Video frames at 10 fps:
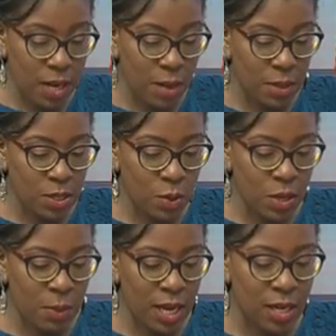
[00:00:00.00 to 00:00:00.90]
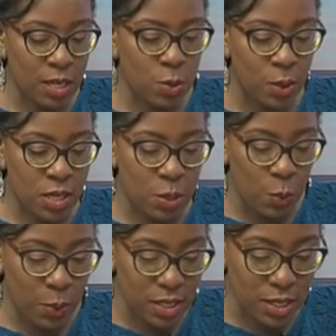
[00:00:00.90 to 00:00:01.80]
MPs only make
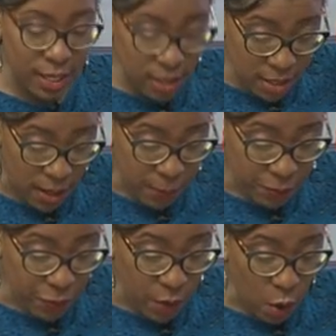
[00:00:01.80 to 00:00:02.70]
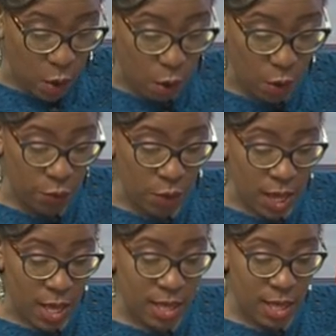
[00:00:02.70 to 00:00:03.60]
22% of
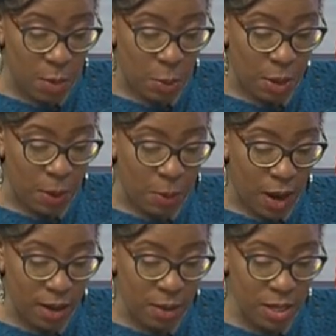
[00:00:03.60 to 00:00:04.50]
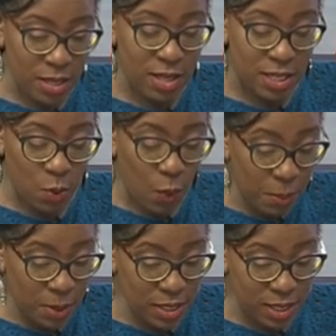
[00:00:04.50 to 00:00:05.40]
the parliament,
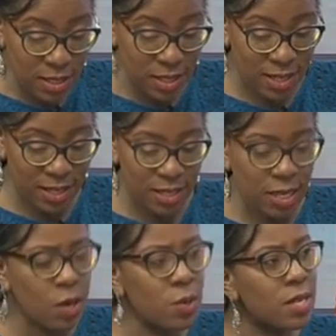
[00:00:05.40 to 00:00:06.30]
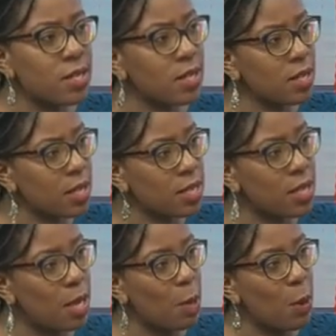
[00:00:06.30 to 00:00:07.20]
31% in the Senate, and only
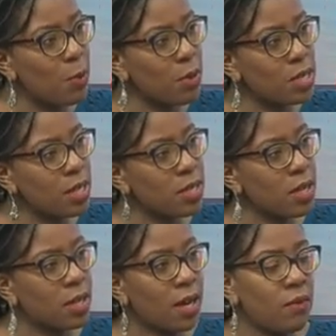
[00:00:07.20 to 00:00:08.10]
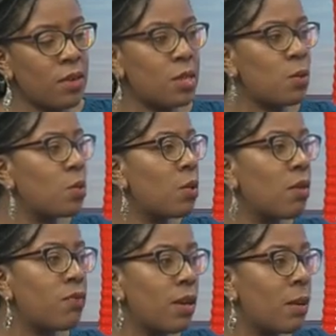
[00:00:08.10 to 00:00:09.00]
6% in governance. So we're
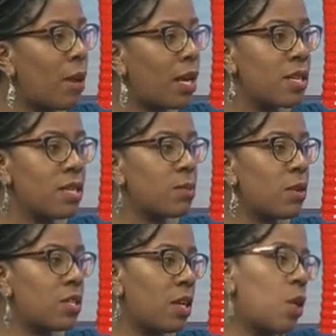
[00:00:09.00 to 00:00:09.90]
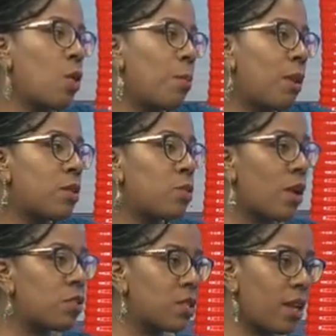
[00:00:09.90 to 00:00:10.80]
doing very badly, especially compared to
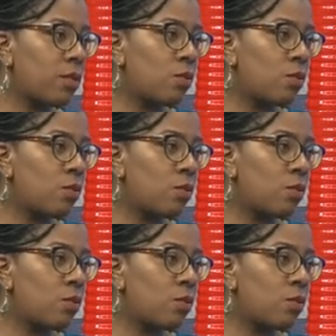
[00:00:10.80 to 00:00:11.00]
countries like Rwanda.